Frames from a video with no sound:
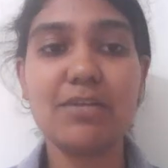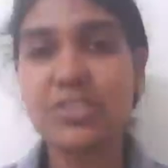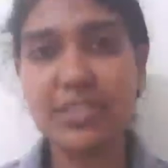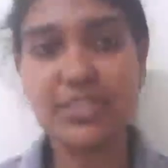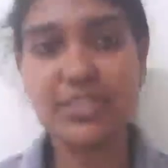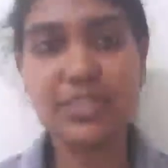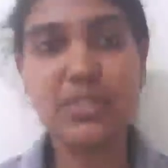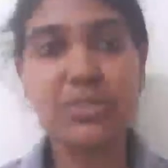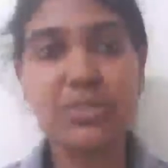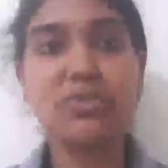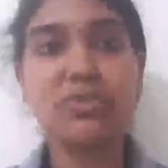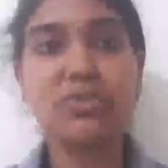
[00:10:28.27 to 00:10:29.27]
use
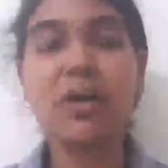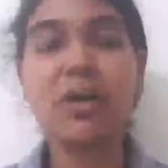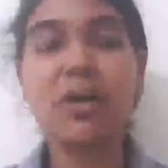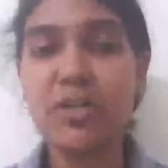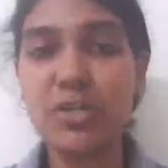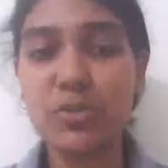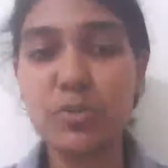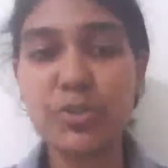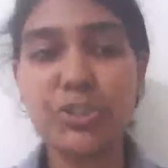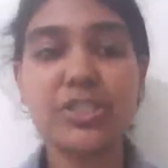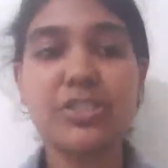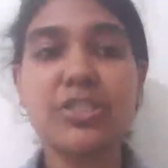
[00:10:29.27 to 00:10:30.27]
of dictionaries,
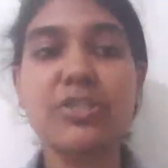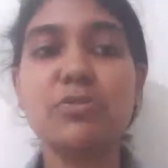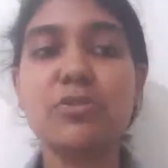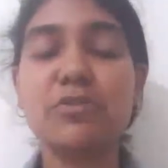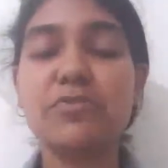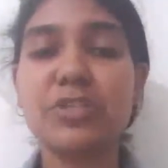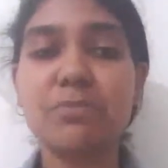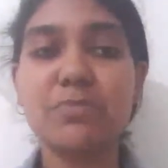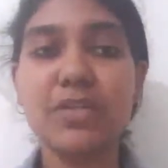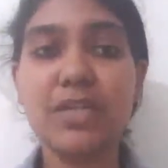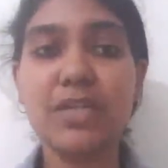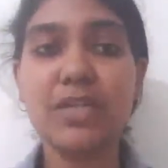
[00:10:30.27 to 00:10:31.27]
the use of Amara
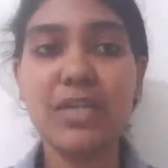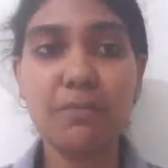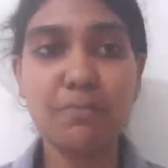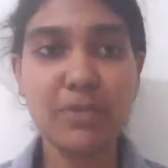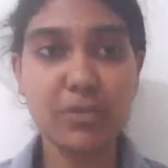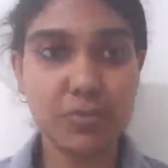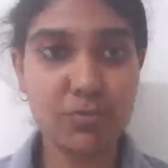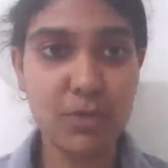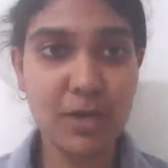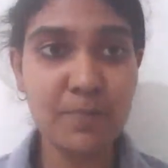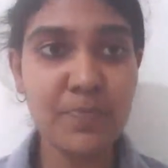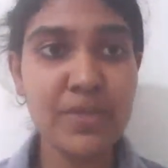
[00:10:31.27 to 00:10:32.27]
Kosha, the use of
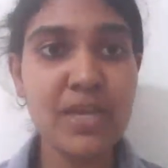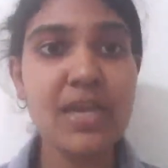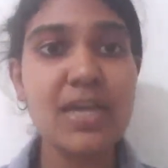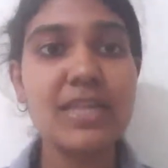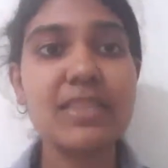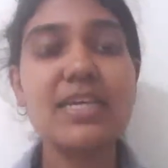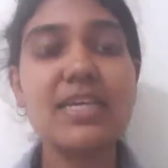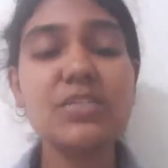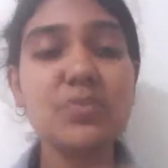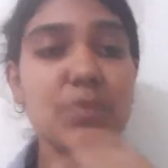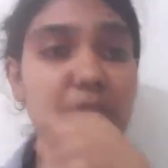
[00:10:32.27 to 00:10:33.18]
Shabda Kalpadruma.